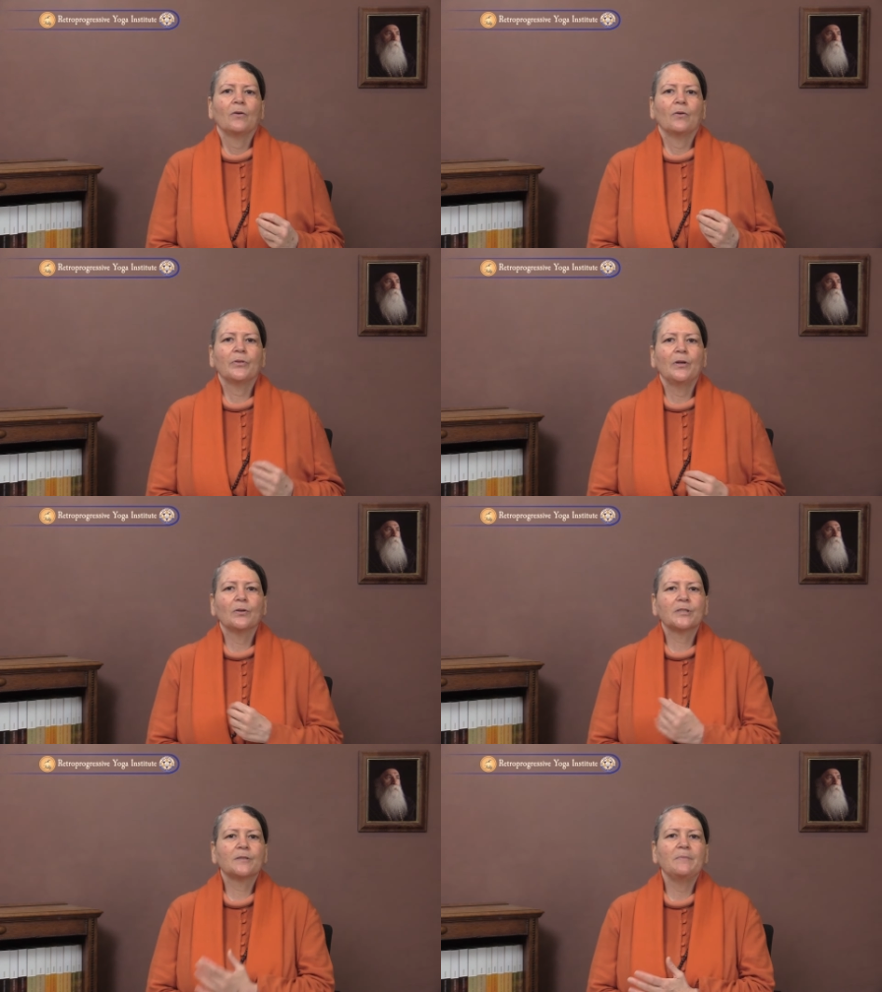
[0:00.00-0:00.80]
or the
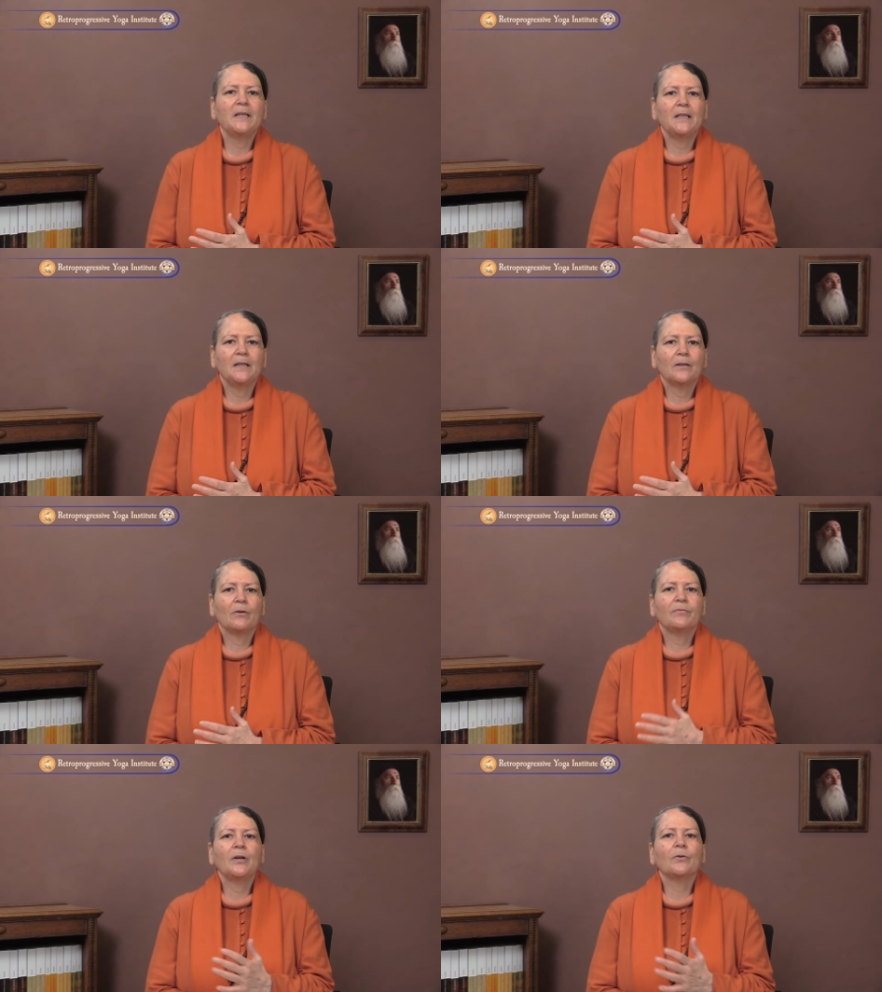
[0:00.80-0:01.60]
lost meaning
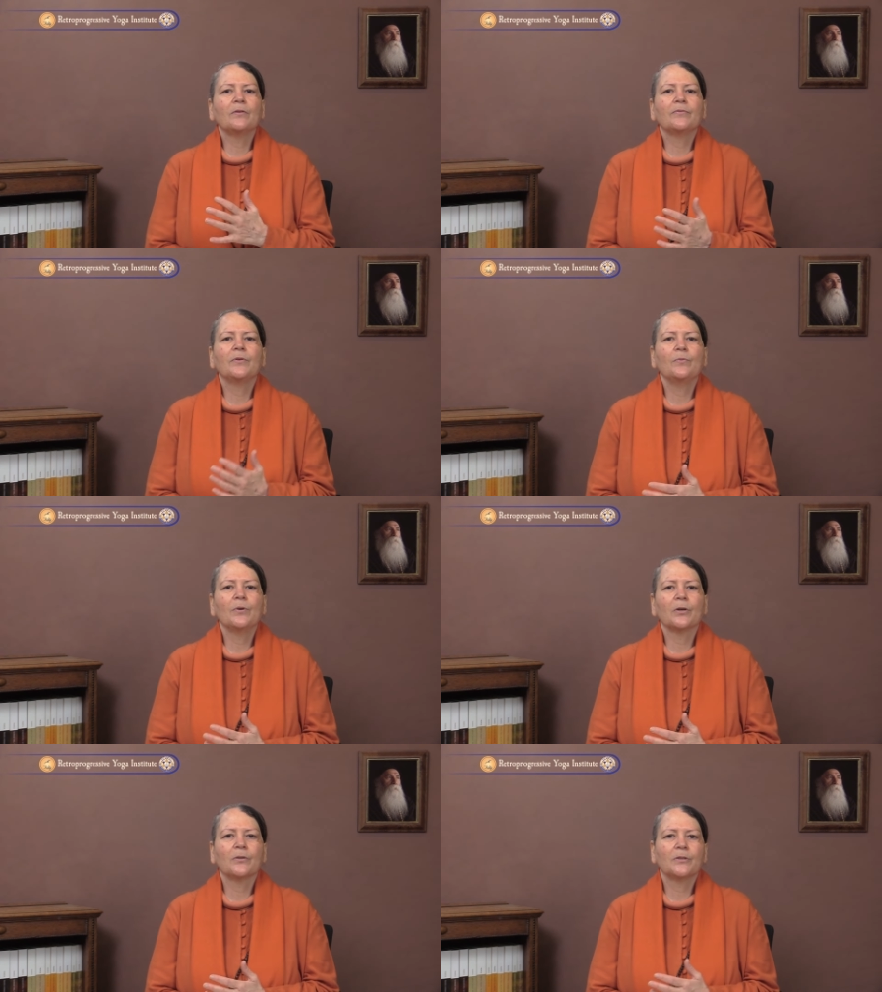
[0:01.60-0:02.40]
of a lot of the
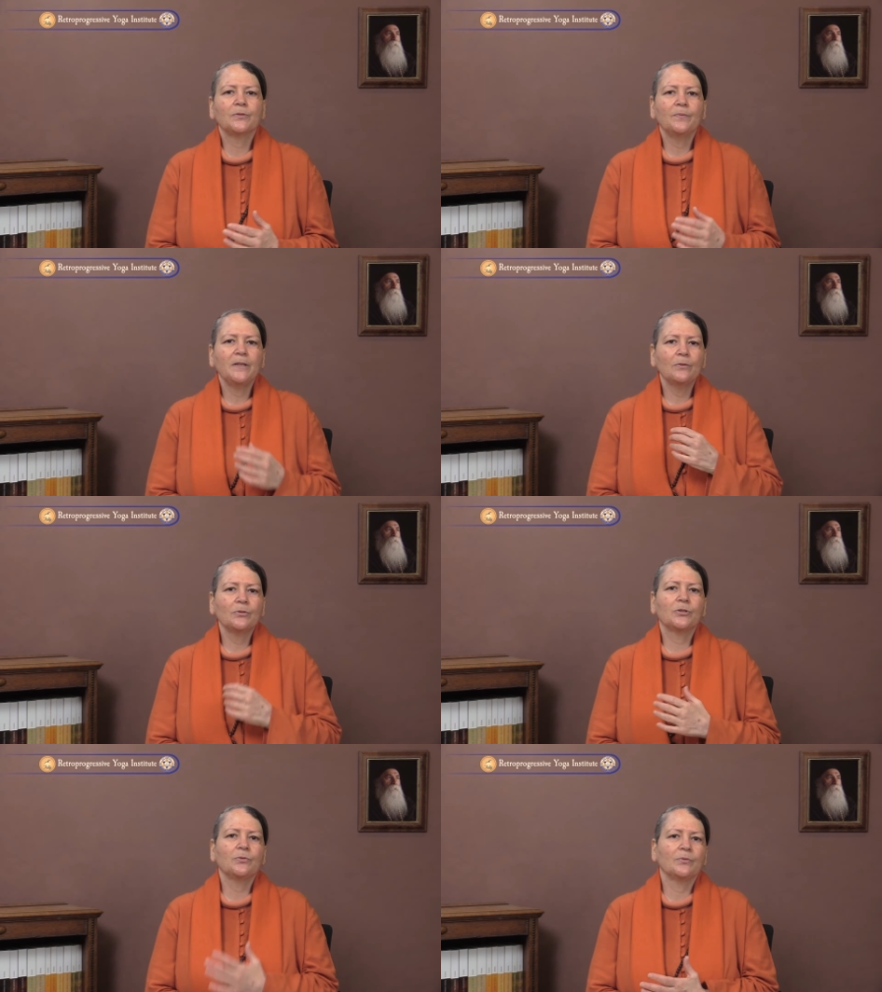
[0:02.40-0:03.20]
words we
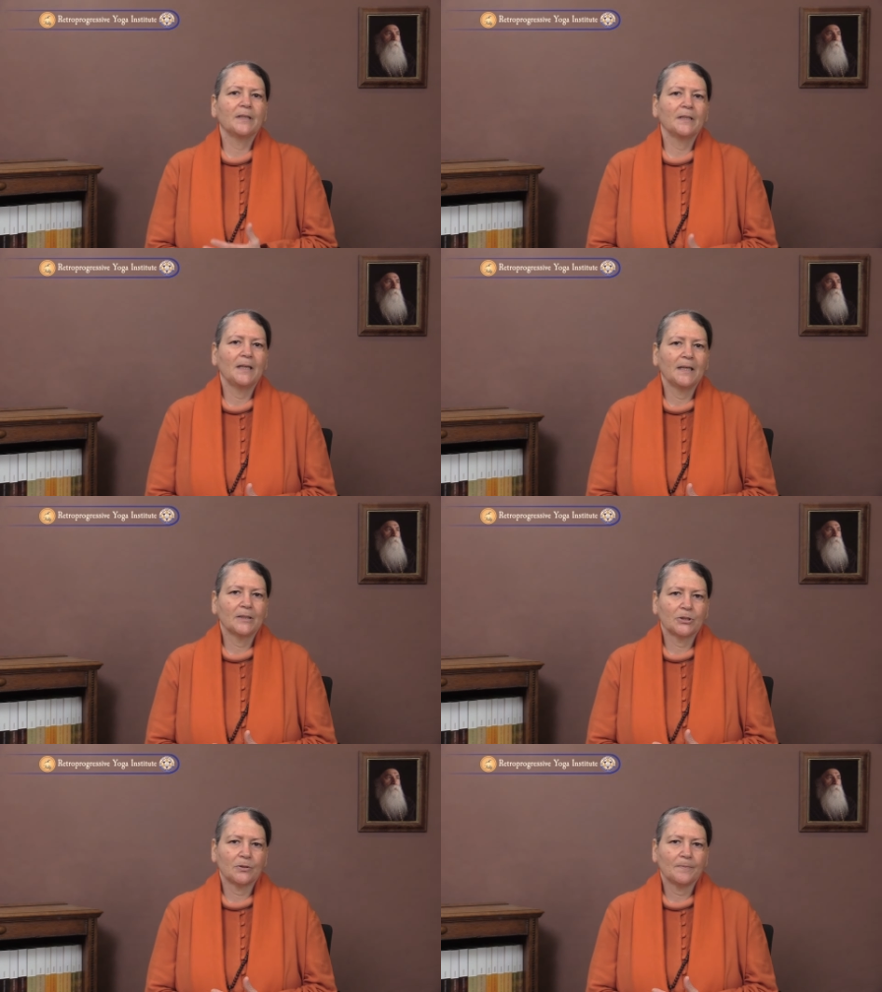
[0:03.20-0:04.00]
use during the
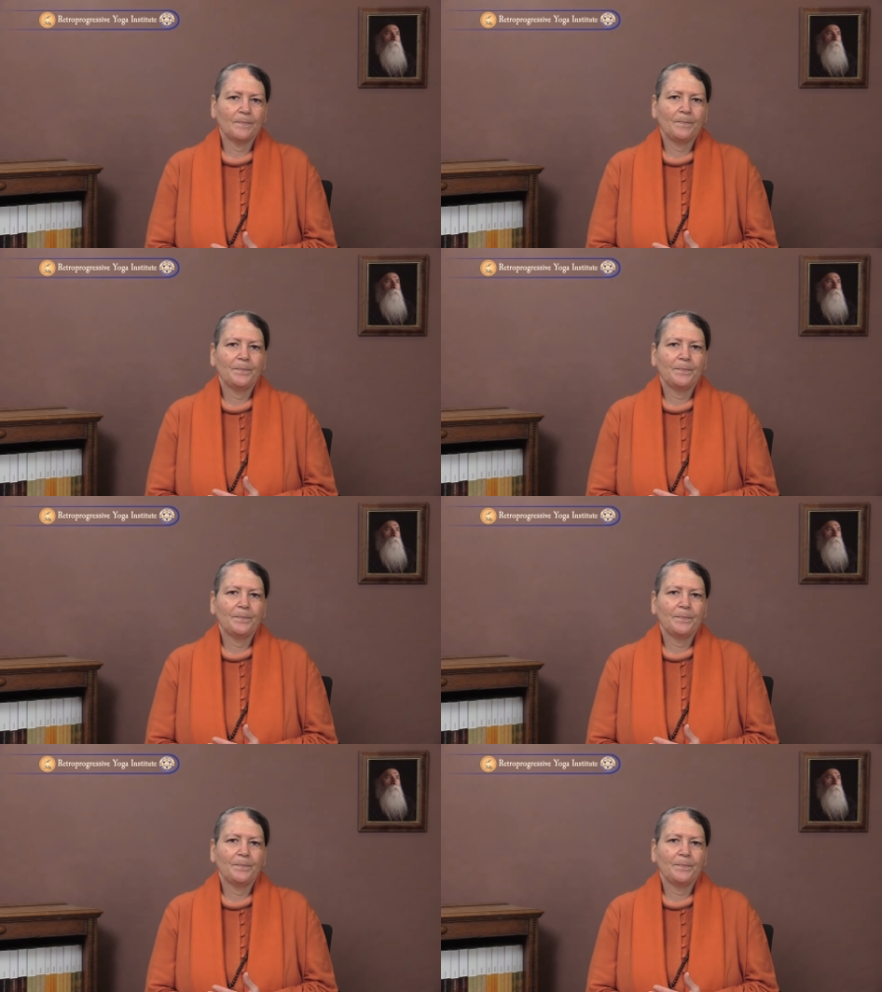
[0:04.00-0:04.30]
lecture